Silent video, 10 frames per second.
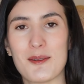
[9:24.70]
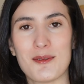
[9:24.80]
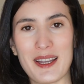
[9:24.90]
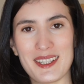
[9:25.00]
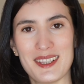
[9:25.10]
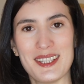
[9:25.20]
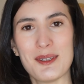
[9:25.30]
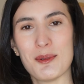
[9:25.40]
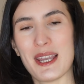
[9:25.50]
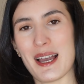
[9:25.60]
Finally,
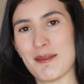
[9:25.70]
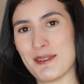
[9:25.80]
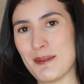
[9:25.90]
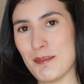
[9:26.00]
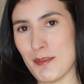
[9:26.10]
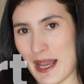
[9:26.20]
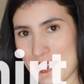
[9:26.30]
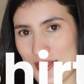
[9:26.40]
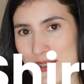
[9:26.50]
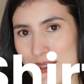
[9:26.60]
we have the
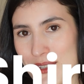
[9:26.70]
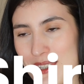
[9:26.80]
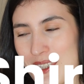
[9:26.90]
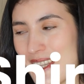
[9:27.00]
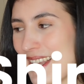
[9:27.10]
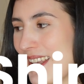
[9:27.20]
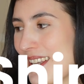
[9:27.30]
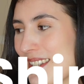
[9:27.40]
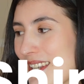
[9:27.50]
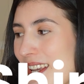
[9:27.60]
Max shirt,
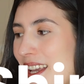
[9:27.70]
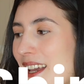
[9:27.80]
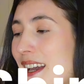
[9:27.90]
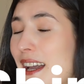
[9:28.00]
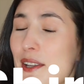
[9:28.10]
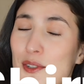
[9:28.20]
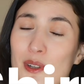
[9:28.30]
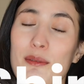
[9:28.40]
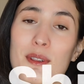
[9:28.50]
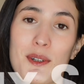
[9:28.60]
and I should
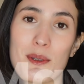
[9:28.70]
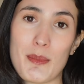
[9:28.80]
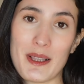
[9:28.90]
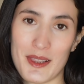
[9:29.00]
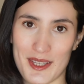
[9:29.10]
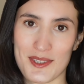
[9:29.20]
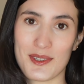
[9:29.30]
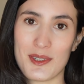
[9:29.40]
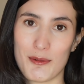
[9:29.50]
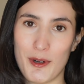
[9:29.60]
have learned my
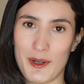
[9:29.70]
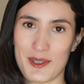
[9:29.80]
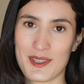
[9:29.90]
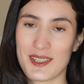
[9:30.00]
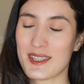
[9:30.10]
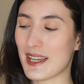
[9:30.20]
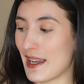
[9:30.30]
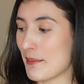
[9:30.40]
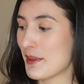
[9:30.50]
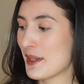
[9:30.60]
lesson the first
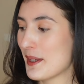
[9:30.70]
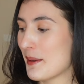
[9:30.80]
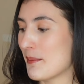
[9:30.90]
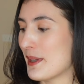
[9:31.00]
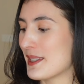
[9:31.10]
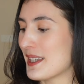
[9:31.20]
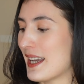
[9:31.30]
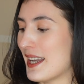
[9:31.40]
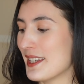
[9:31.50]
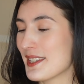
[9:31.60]
time, but
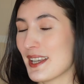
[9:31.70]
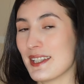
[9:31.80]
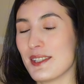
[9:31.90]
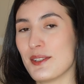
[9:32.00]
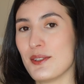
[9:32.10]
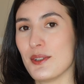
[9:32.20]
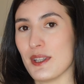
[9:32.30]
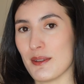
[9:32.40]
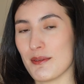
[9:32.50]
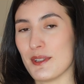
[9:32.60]
I decided to
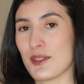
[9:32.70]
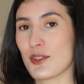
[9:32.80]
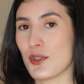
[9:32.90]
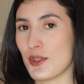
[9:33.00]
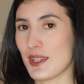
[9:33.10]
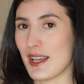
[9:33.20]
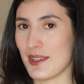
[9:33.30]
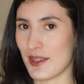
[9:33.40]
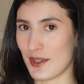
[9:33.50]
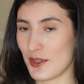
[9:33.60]
give this shirt
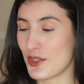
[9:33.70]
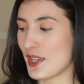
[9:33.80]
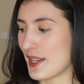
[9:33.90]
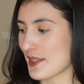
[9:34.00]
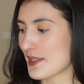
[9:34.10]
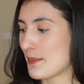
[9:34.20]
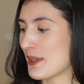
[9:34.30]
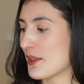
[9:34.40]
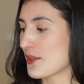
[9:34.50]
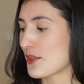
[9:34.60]
another chance
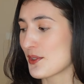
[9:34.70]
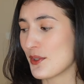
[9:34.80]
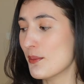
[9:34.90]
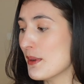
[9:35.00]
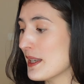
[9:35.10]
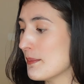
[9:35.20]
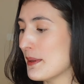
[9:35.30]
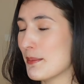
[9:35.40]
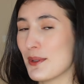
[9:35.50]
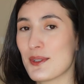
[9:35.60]
because so many
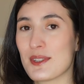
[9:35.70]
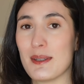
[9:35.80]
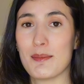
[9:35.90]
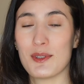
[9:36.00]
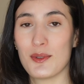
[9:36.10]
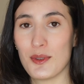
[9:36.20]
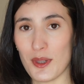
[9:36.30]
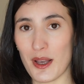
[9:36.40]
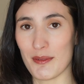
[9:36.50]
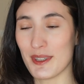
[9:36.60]
people seem to
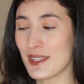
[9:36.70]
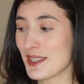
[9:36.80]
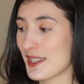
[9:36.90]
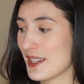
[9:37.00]
love it.